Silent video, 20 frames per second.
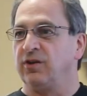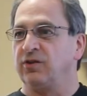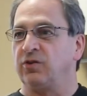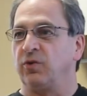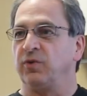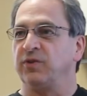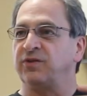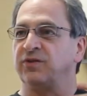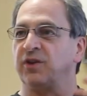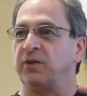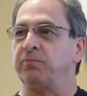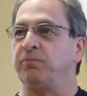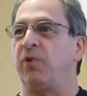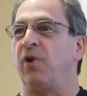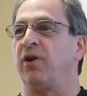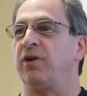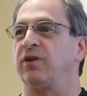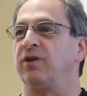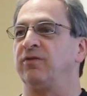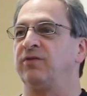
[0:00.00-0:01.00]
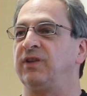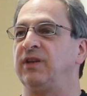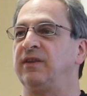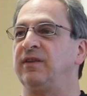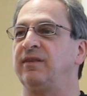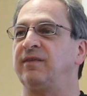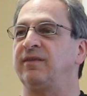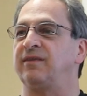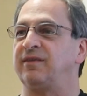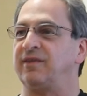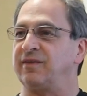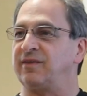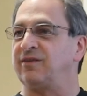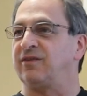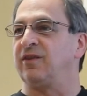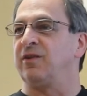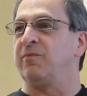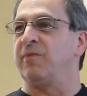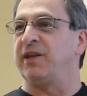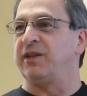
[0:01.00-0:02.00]
so it's not part of the
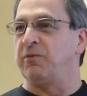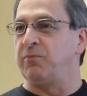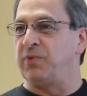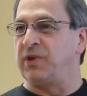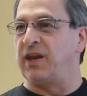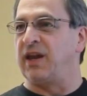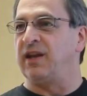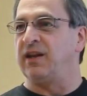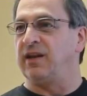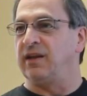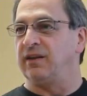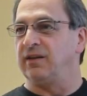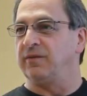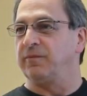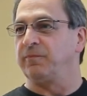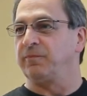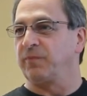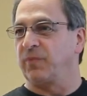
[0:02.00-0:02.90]
system at the beginning.